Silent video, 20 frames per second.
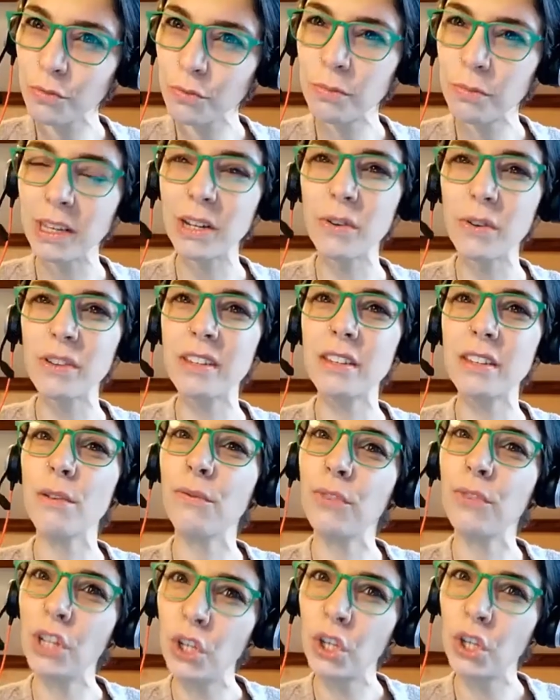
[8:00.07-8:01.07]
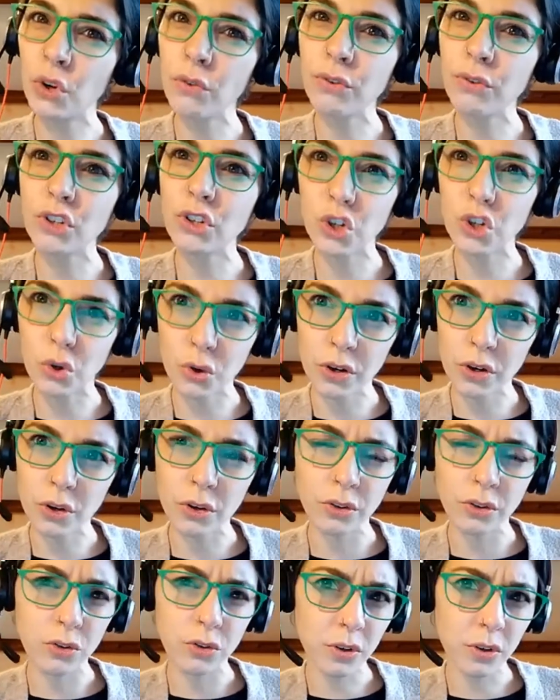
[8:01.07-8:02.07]
because it's a figure of
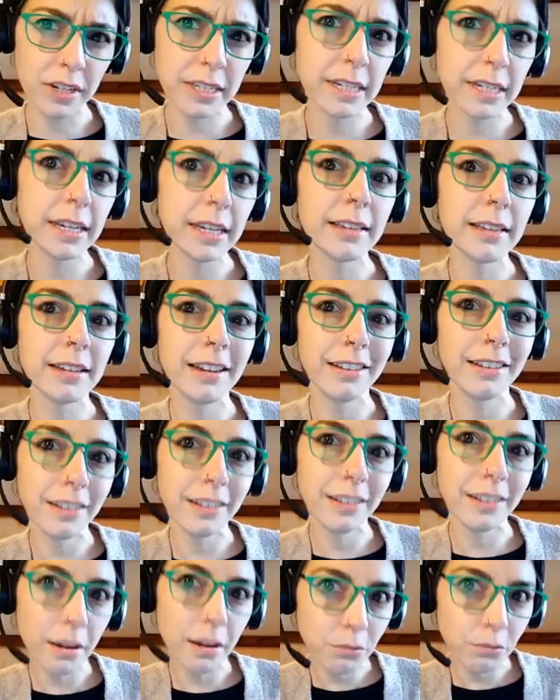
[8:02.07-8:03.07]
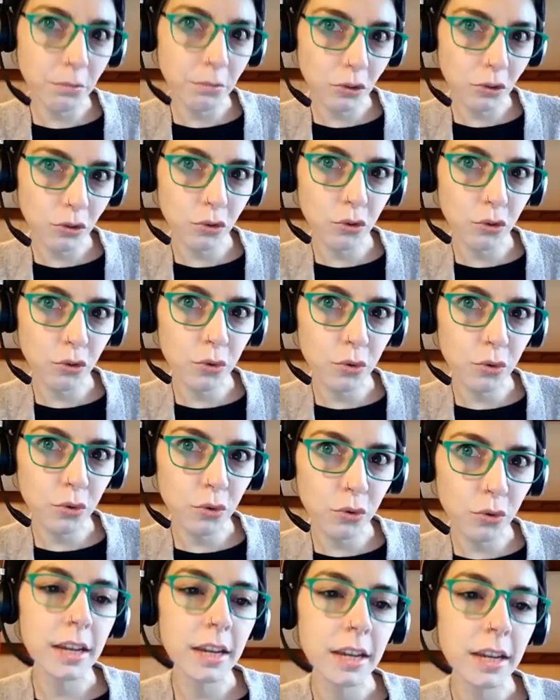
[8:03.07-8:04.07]
authority asking them to do
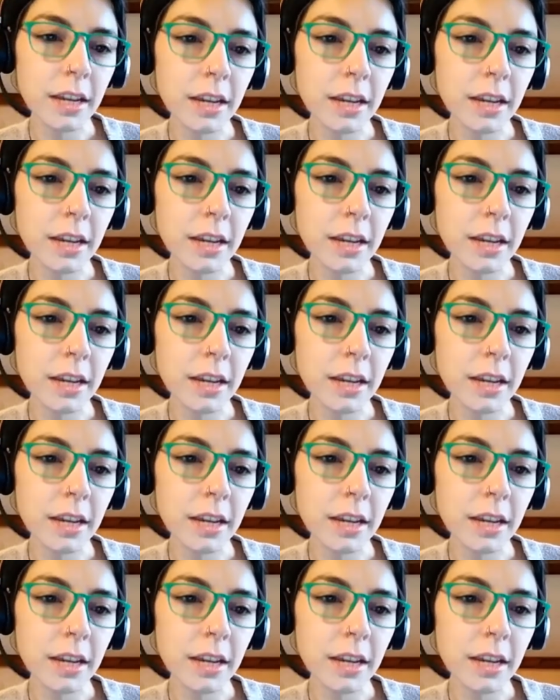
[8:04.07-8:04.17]
it.